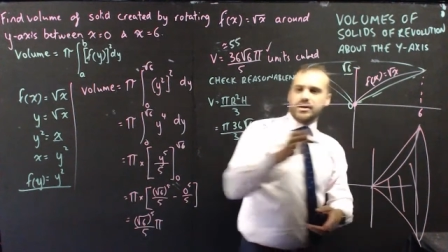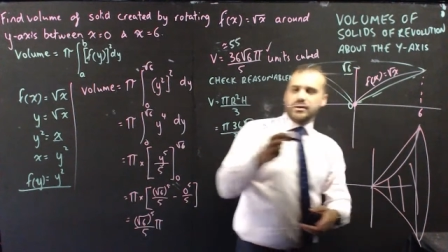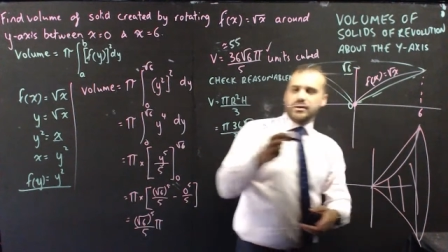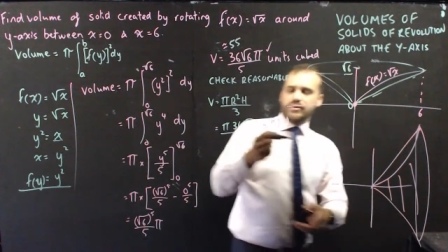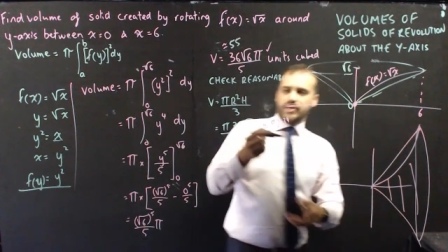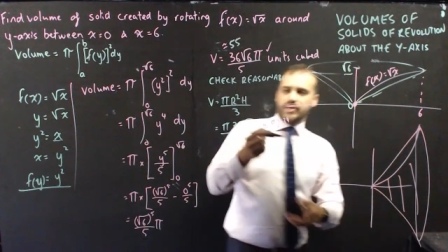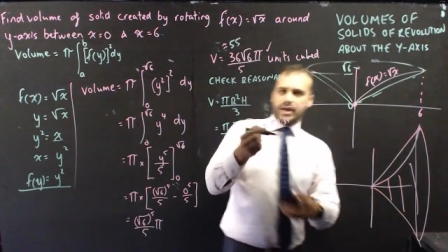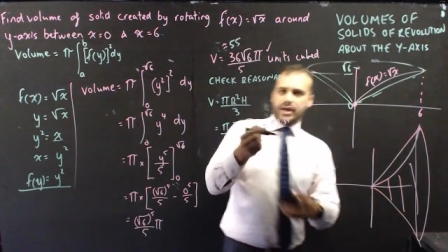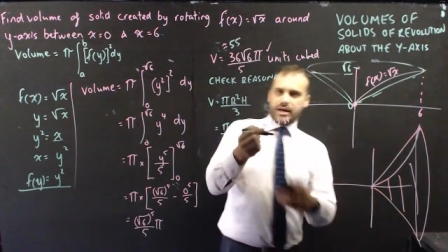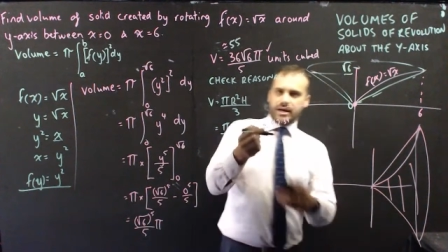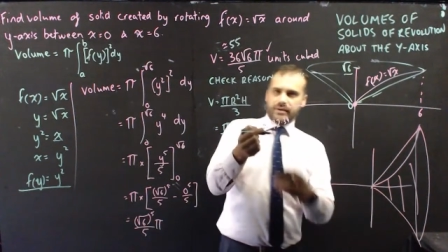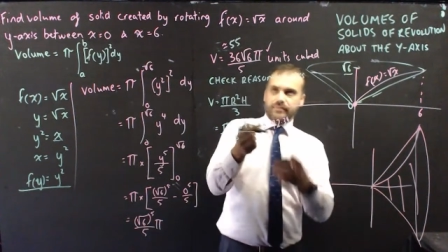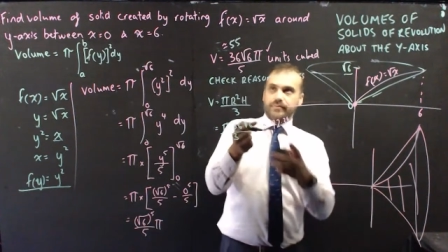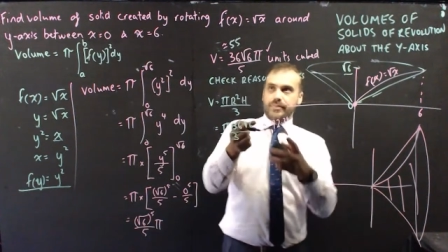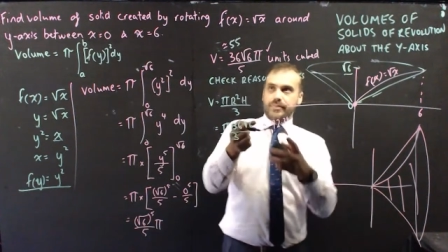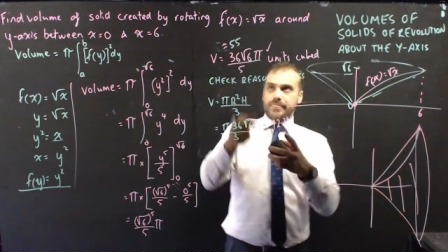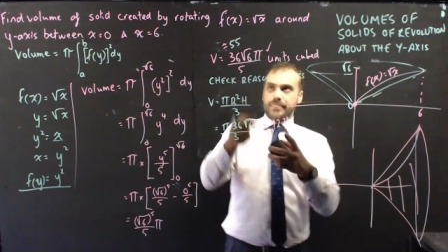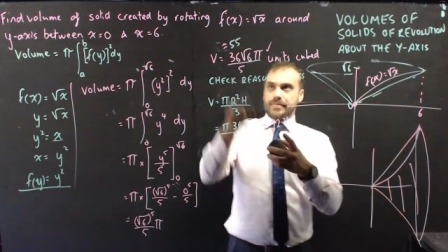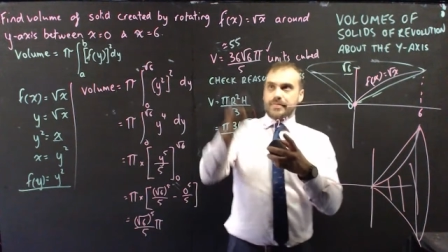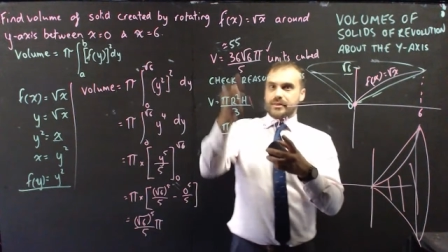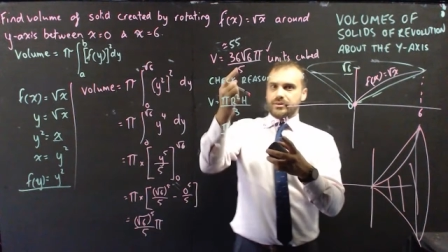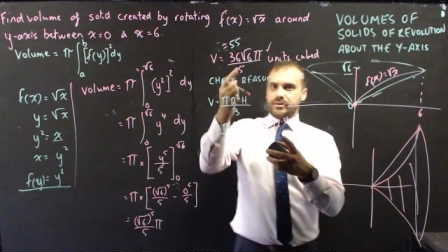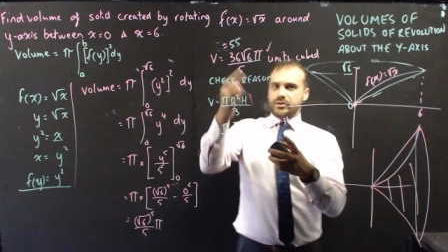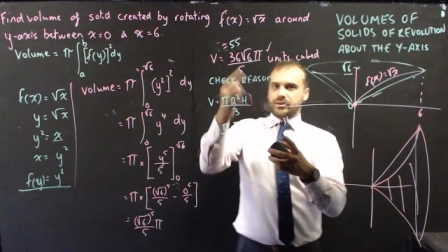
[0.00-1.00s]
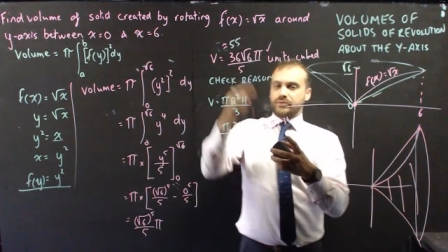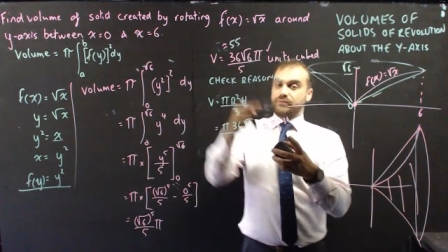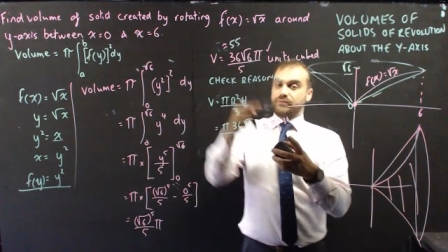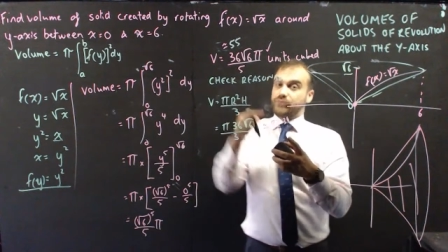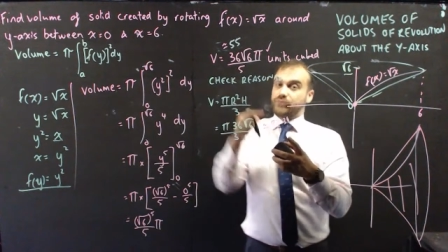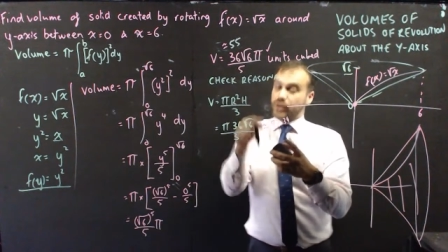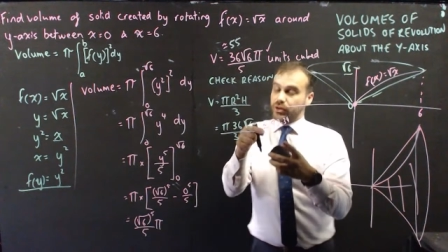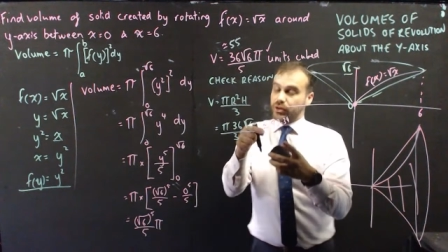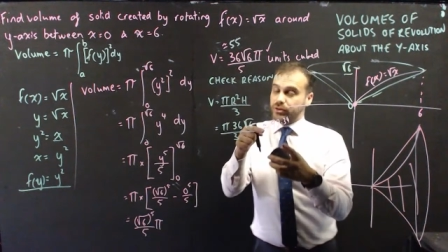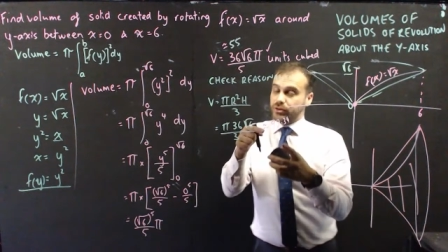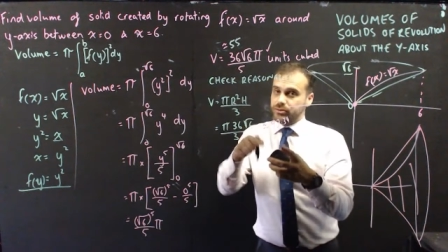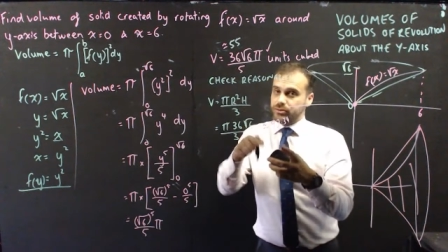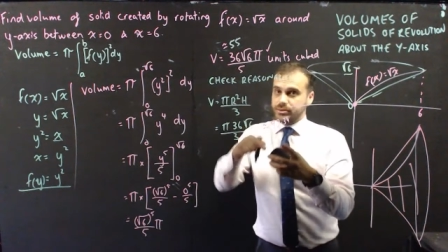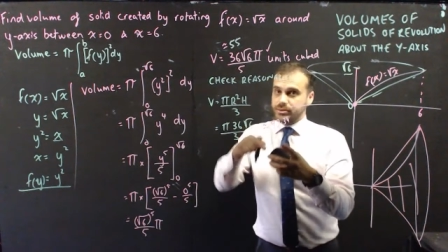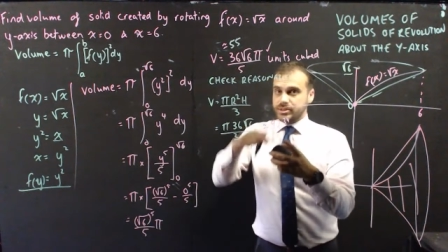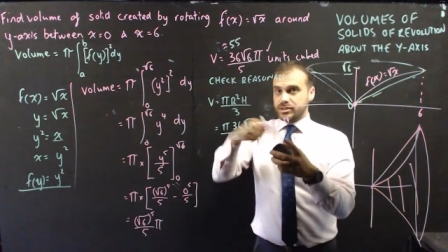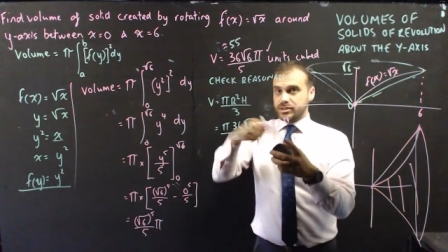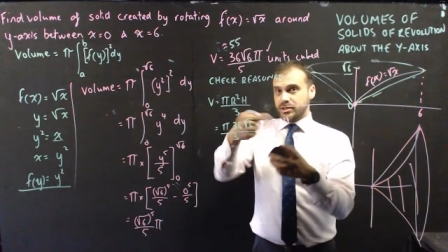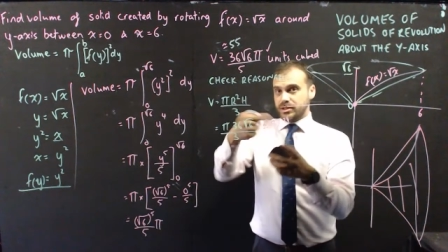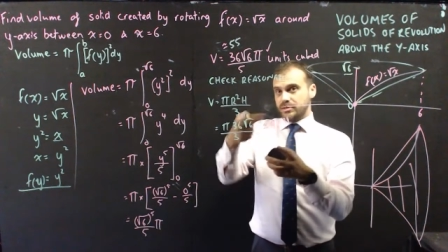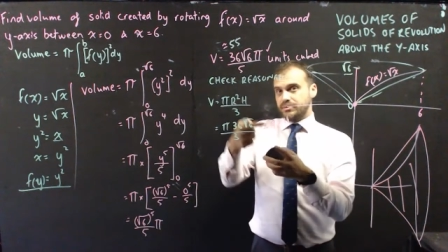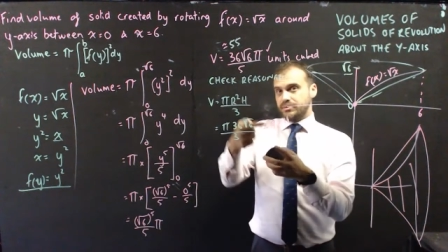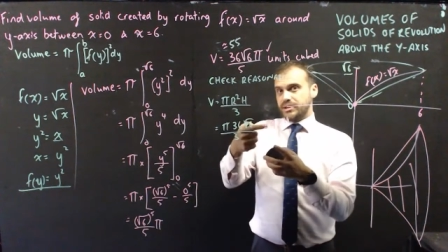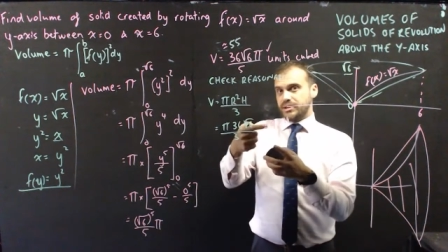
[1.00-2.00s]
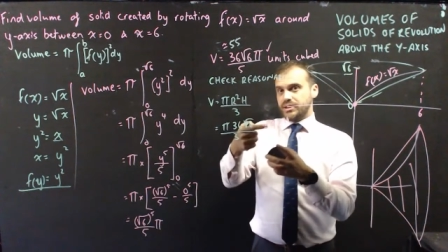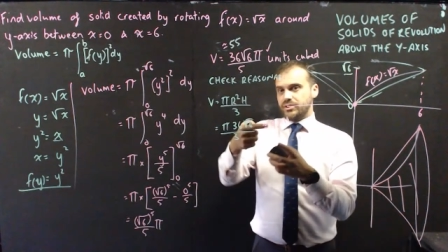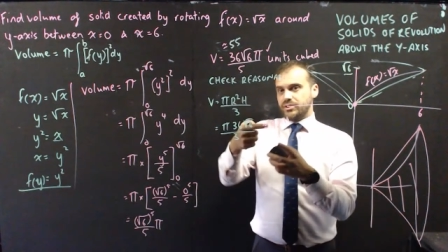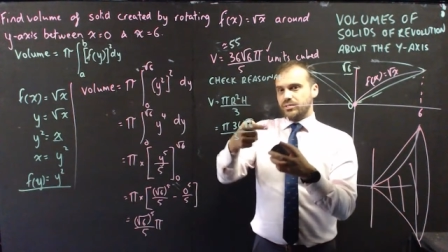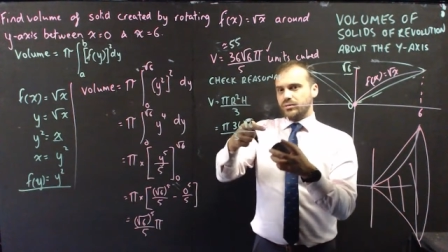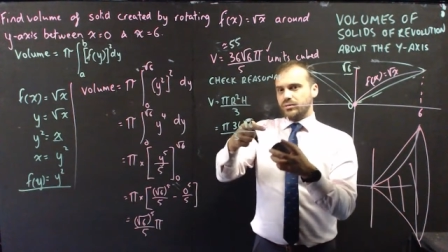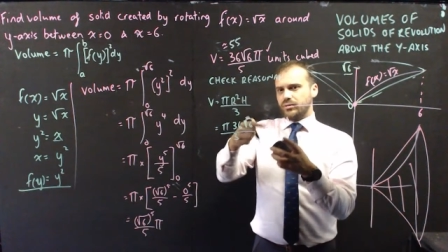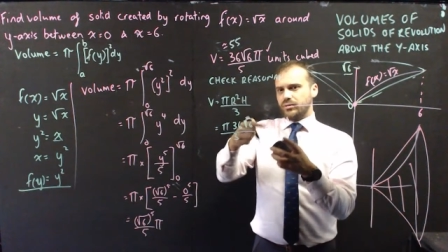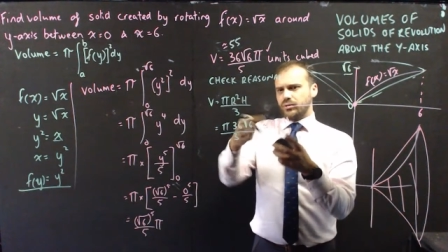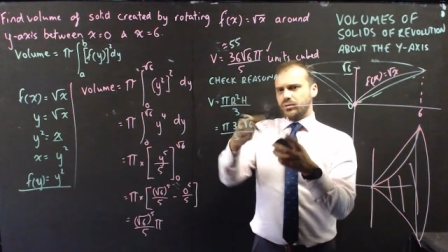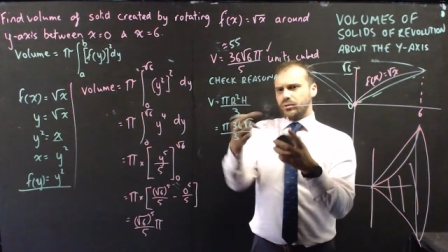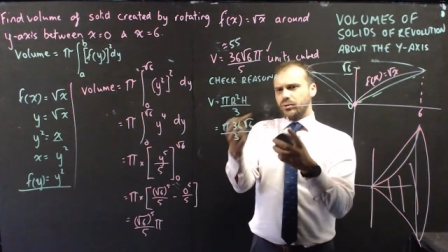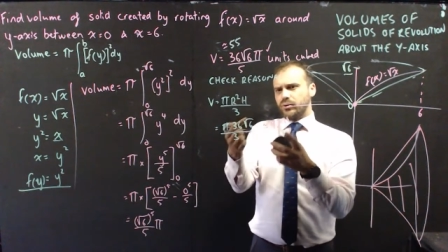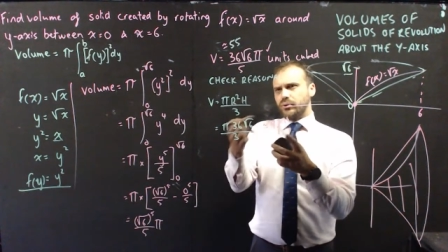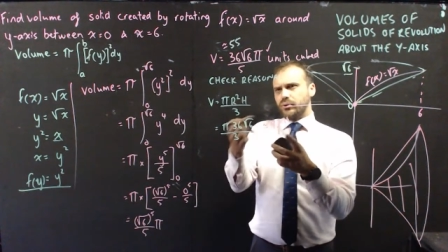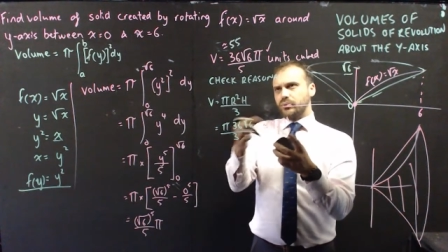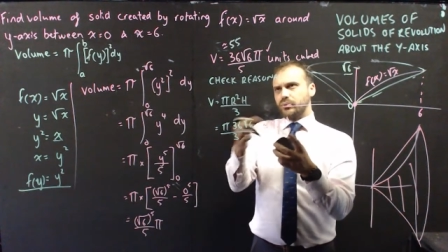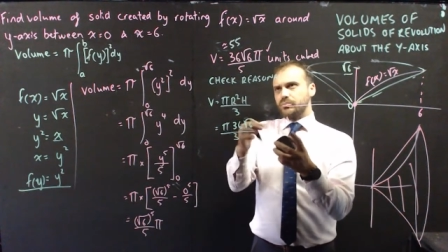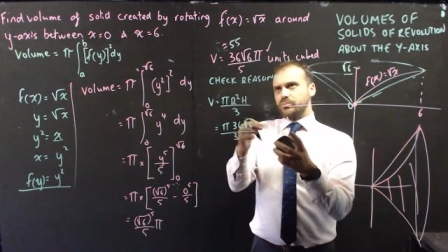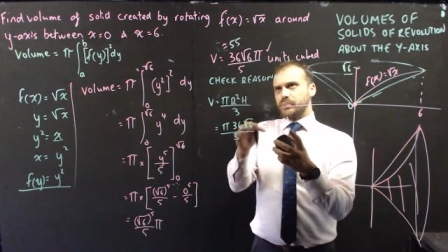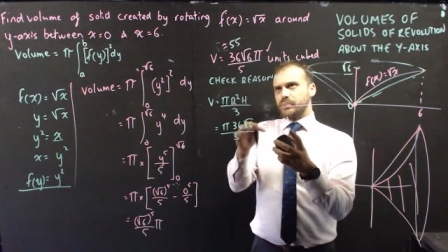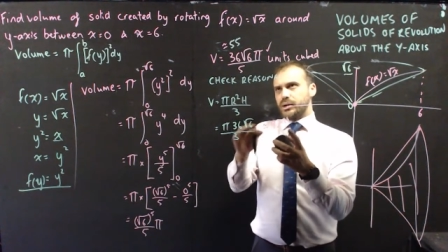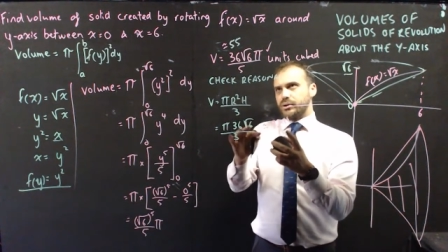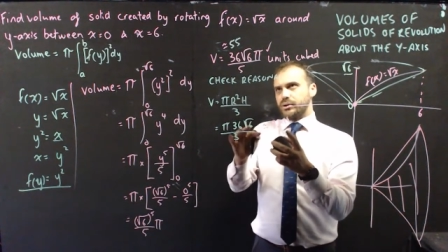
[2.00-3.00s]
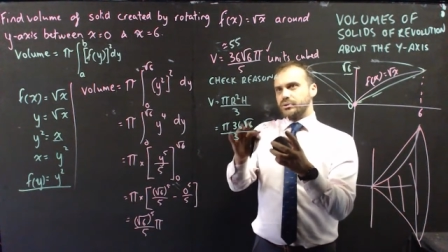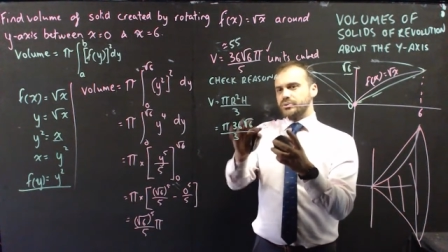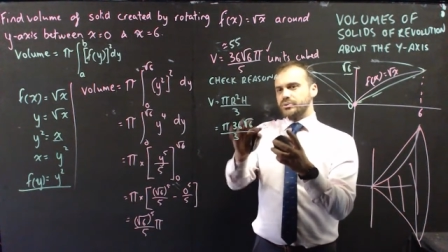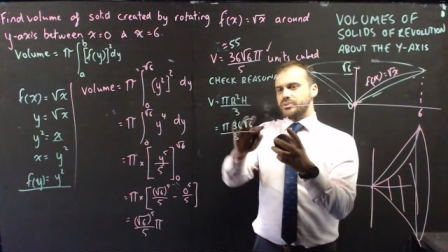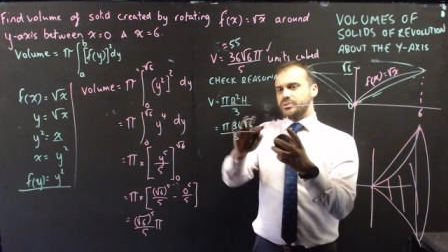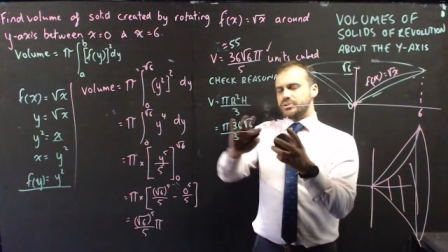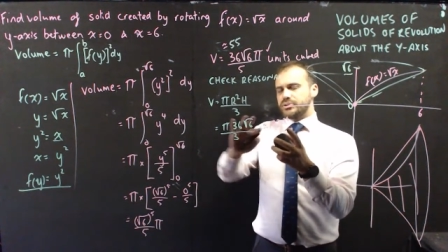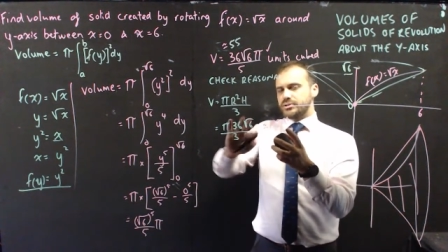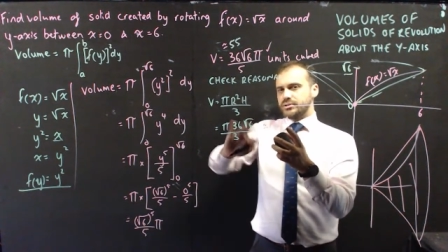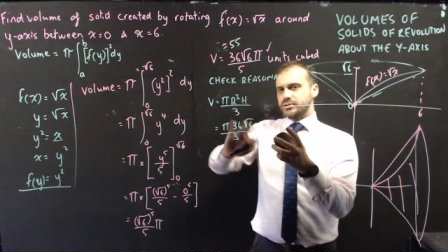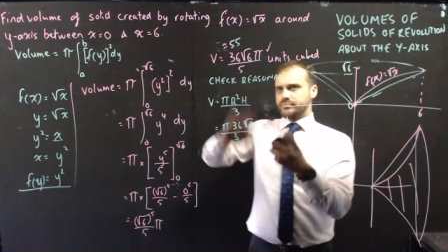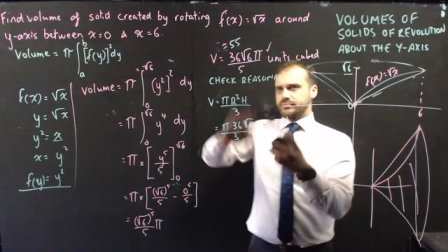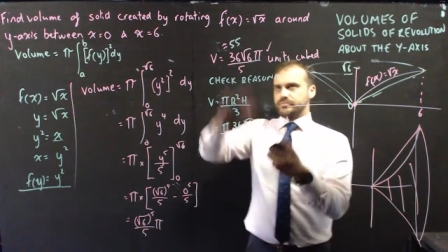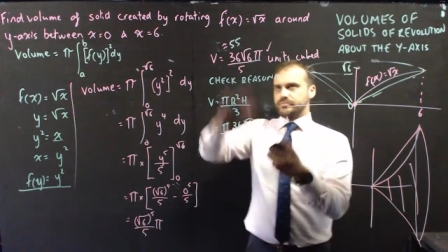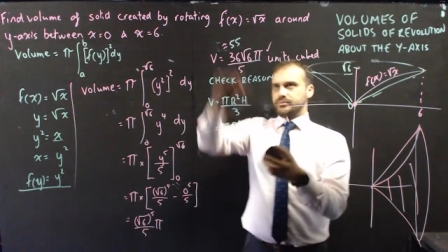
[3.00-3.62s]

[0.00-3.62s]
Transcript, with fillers: that the volume is going to be almost,